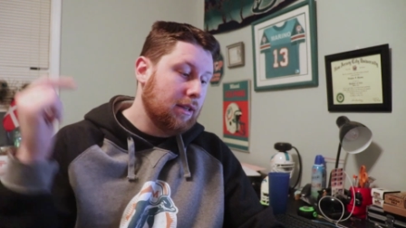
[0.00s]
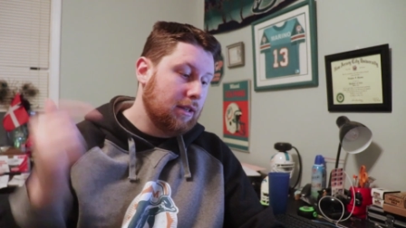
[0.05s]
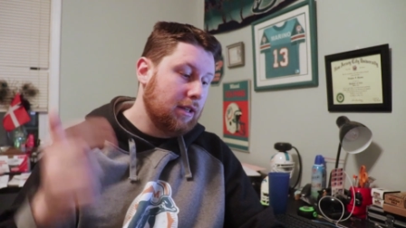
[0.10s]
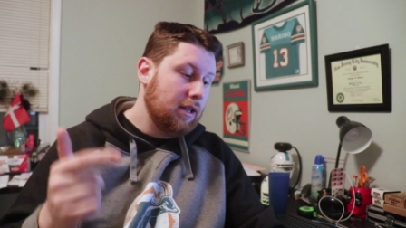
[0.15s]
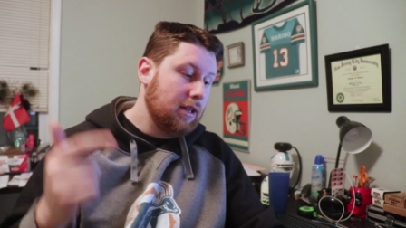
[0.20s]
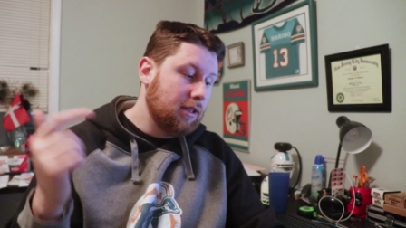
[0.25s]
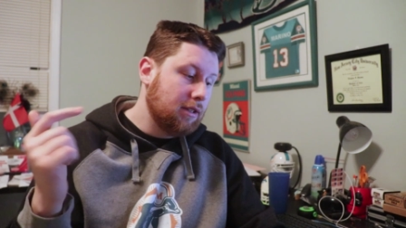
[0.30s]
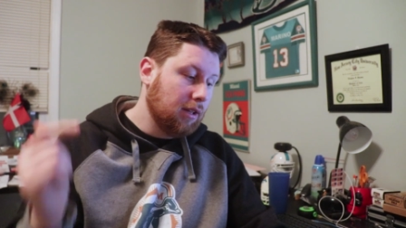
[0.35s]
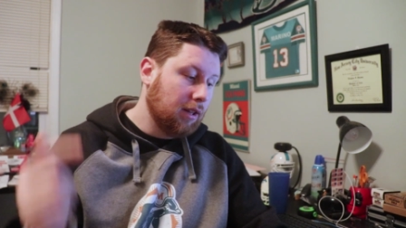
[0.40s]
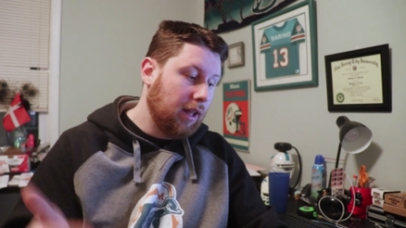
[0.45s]

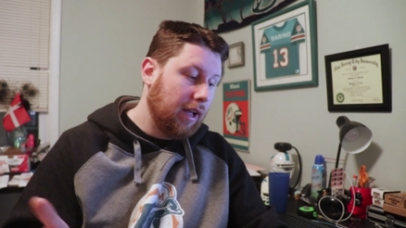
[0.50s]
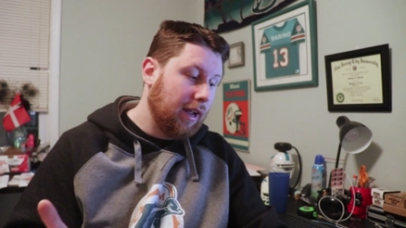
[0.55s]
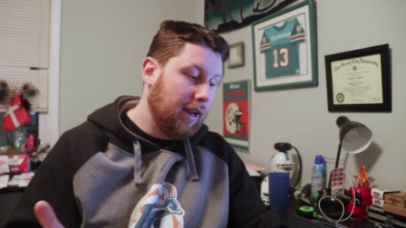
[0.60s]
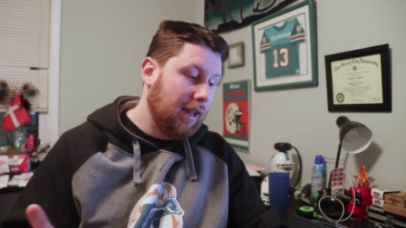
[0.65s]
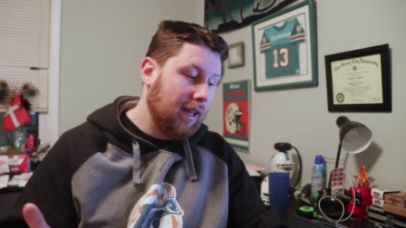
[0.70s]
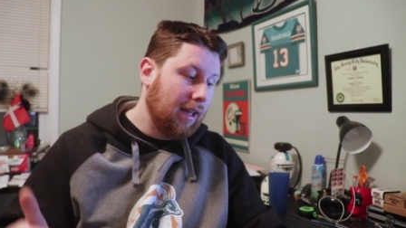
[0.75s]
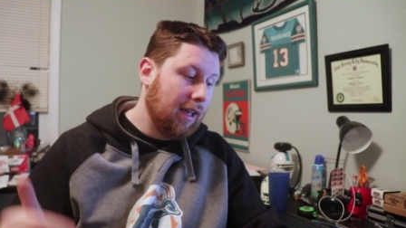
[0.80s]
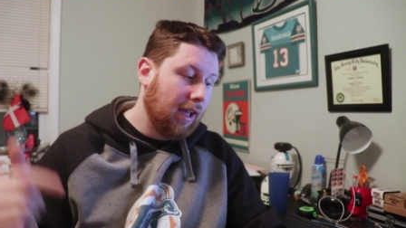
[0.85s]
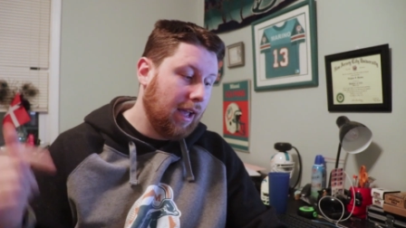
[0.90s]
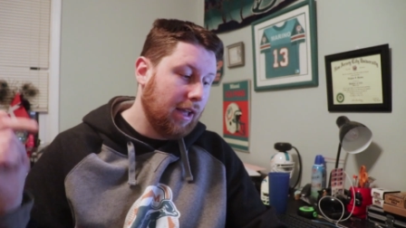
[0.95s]
D
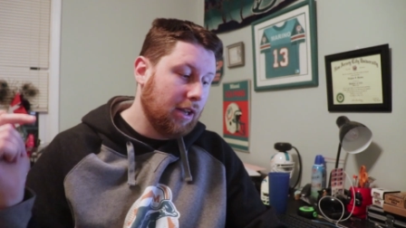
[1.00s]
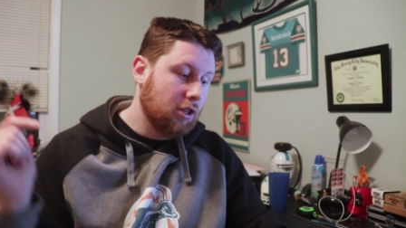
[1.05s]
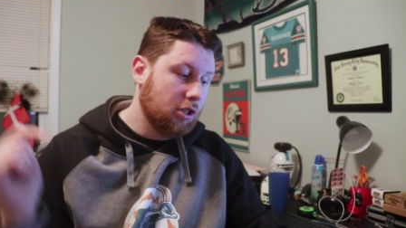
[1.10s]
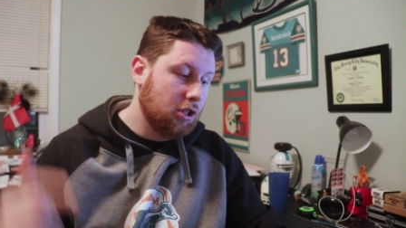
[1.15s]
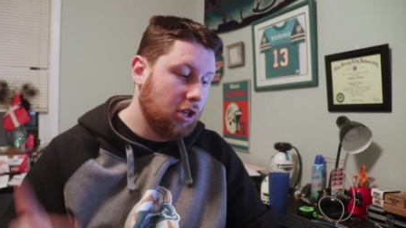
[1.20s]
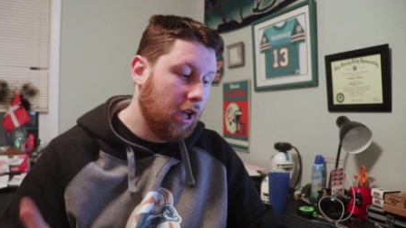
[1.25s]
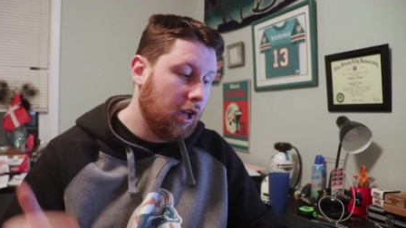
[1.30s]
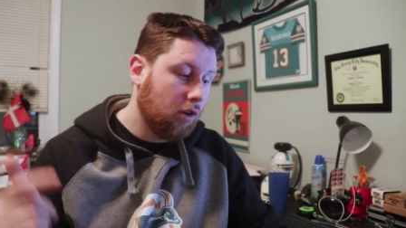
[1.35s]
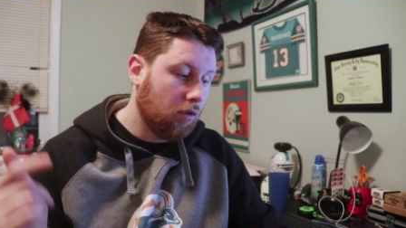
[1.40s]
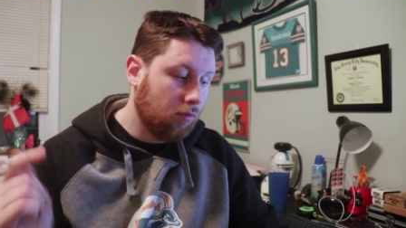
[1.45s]
Delaney,
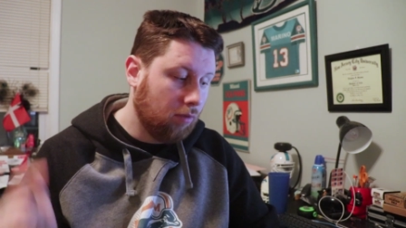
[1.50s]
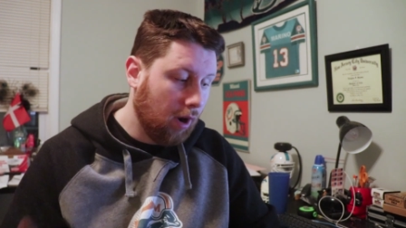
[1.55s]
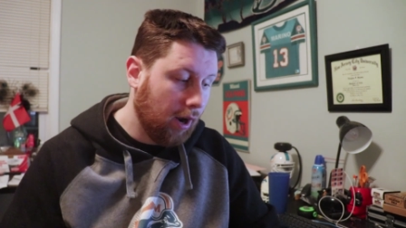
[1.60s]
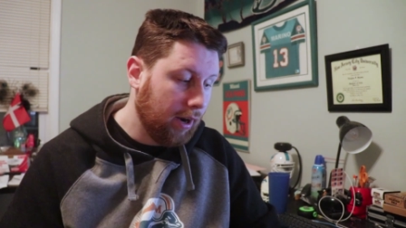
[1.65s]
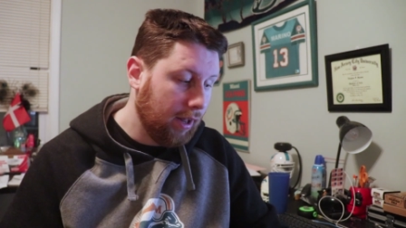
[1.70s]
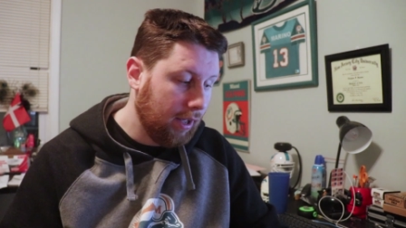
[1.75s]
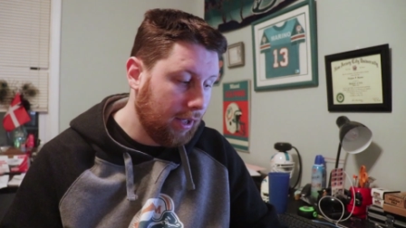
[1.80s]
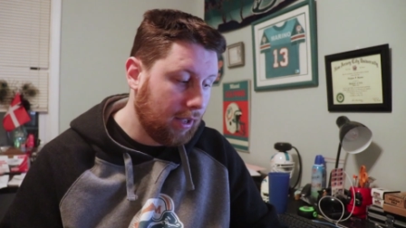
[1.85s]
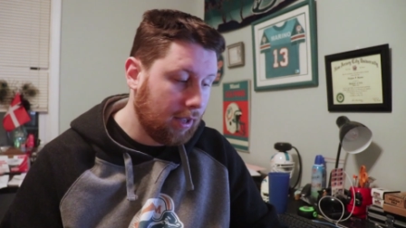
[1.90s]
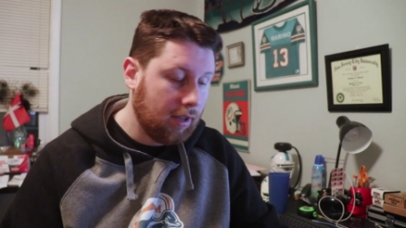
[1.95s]
and Jake
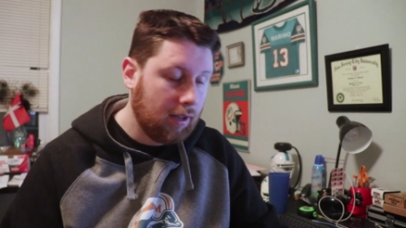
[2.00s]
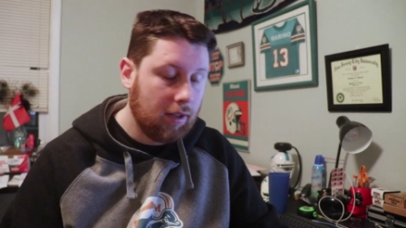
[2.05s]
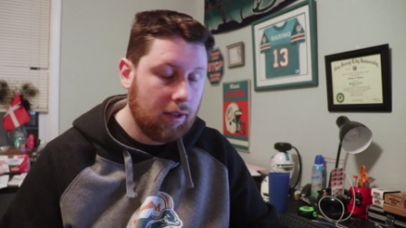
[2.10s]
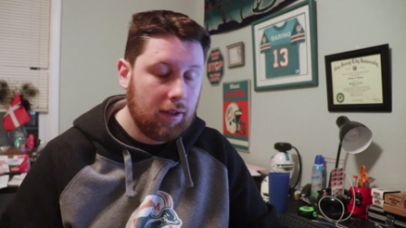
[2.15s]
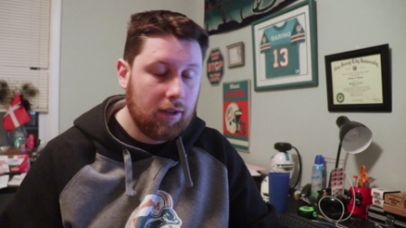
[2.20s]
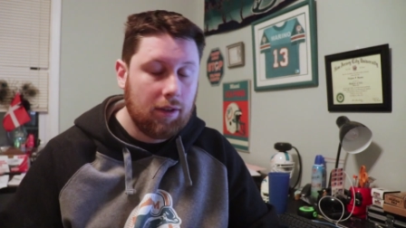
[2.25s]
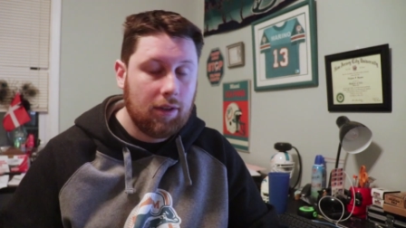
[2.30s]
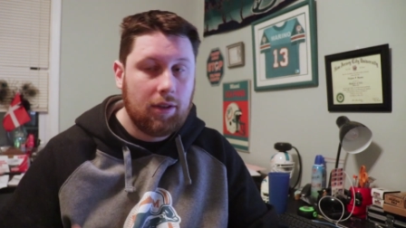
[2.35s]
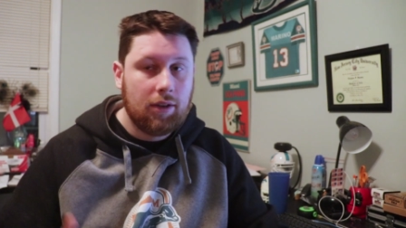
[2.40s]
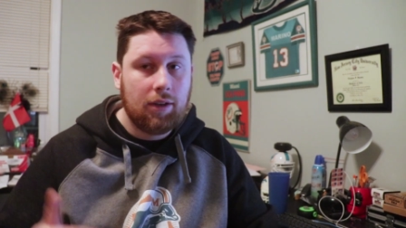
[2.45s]
Rudick
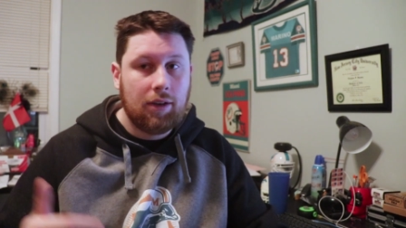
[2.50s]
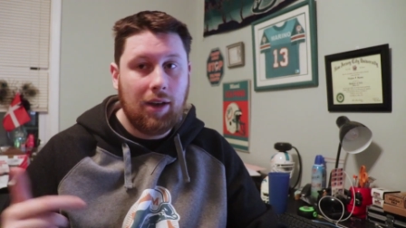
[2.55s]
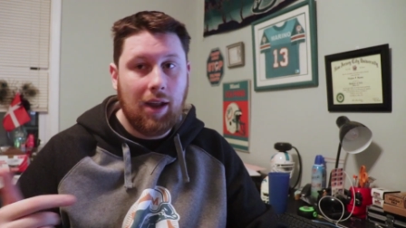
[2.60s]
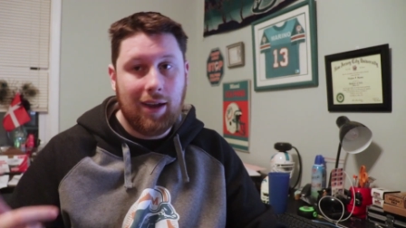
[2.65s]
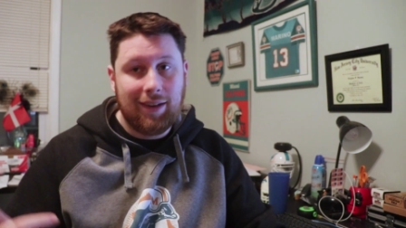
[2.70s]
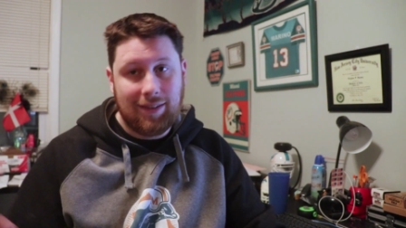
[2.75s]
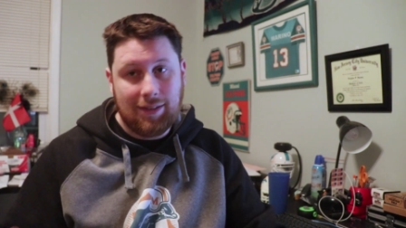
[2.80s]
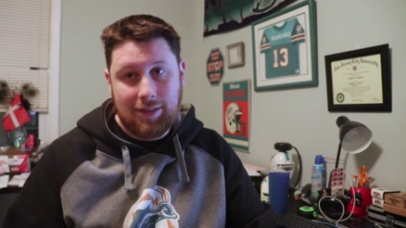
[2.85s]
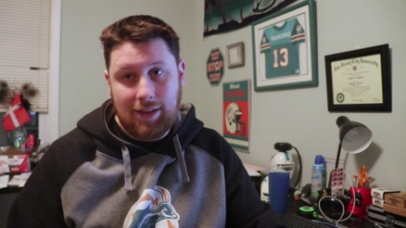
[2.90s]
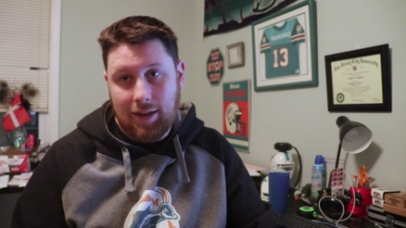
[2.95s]

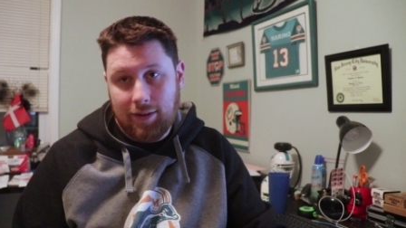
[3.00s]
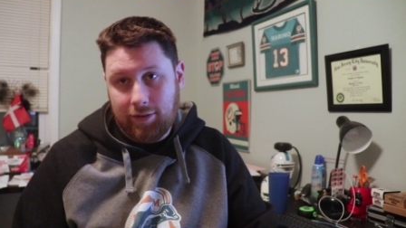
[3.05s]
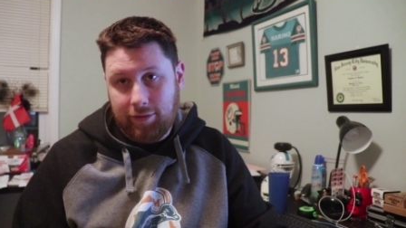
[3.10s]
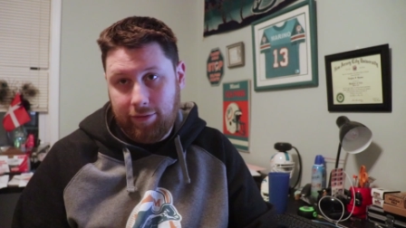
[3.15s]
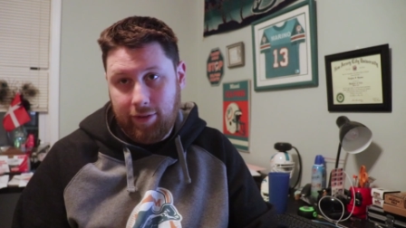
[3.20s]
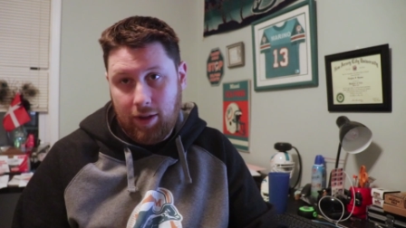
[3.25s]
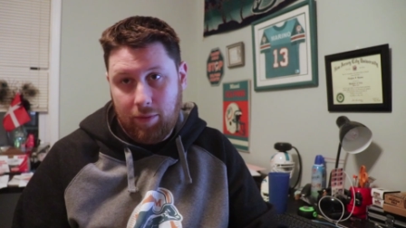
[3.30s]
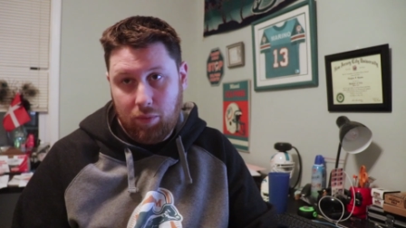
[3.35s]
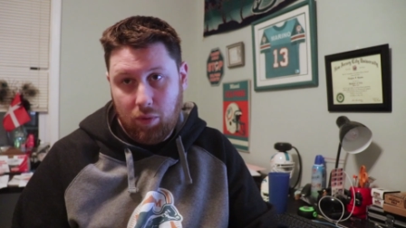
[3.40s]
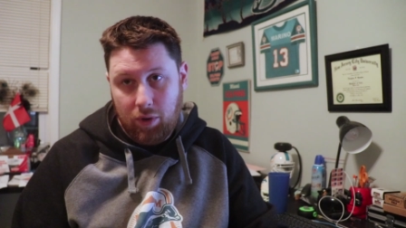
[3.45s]
knocked us down to
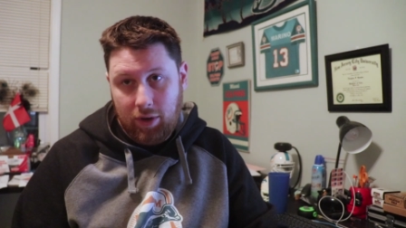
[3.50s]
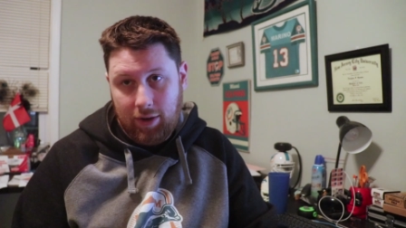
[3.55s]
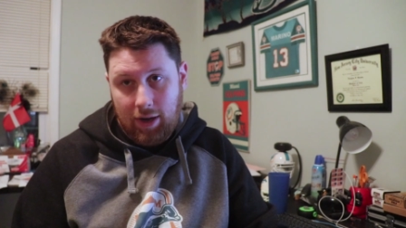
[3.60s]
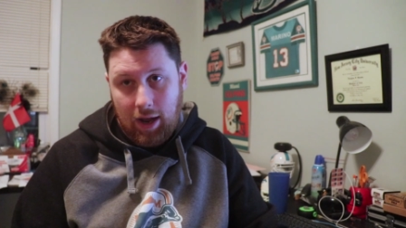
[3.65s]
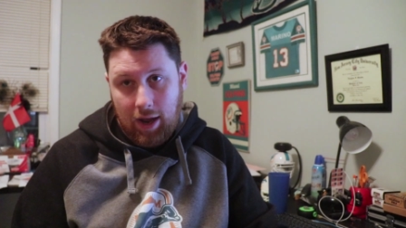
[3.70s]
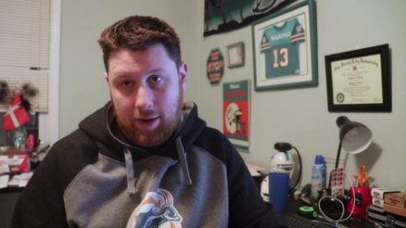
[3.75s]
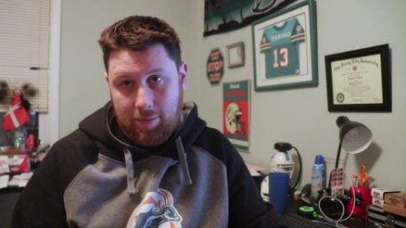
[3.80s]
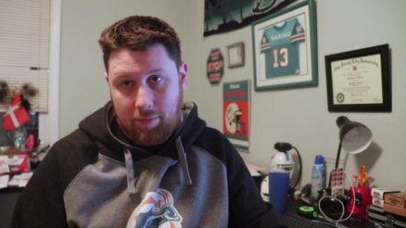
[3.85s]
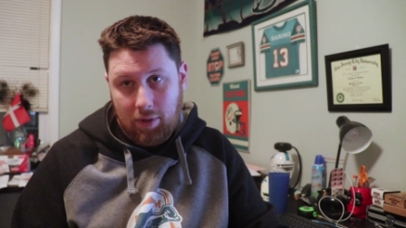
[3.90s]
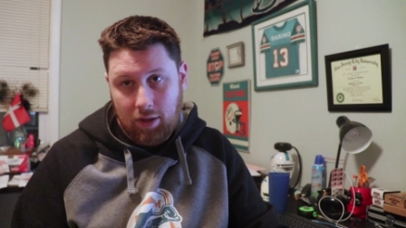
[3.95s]
five point
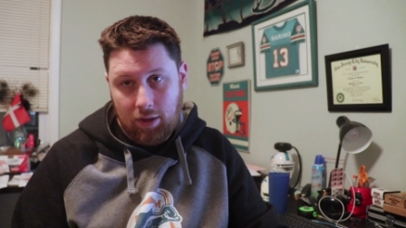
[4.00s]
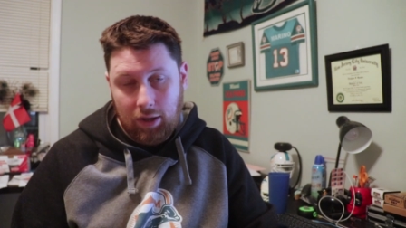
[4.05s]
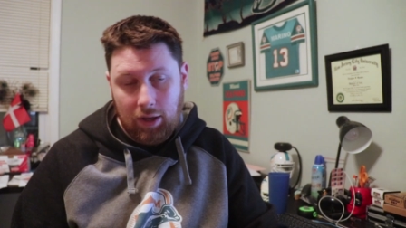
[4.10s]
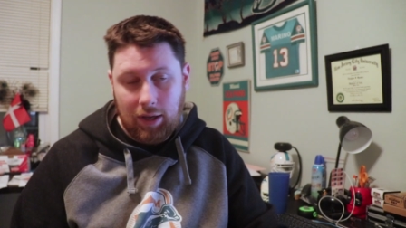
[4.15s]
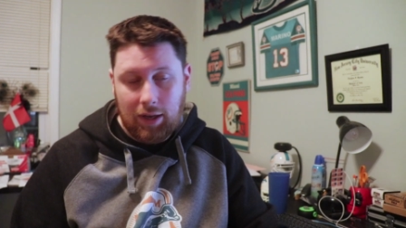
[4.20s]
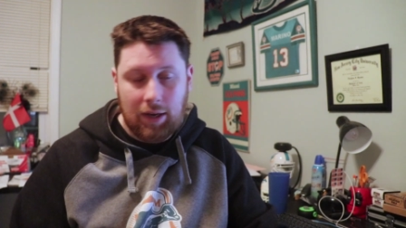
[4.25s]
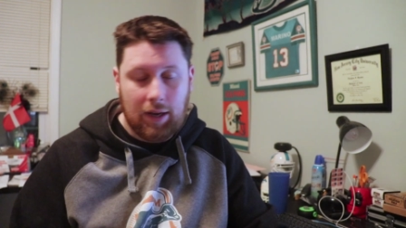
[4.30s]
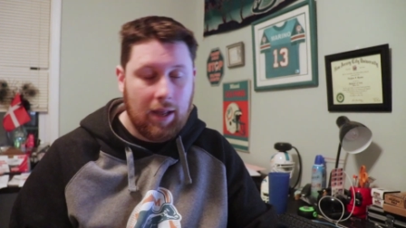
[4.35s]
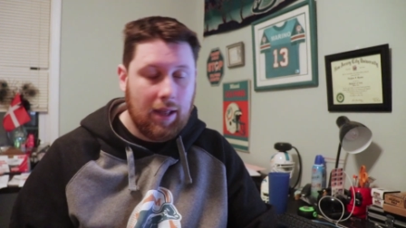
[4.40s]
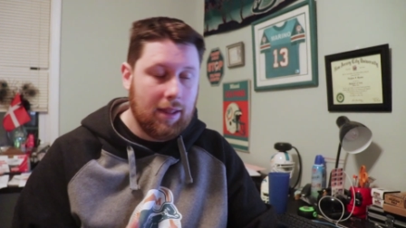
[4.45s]
nine
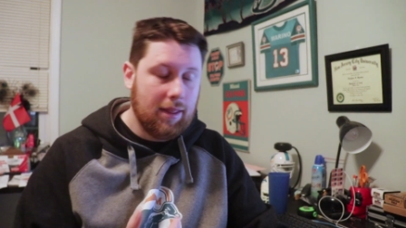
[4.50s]
million.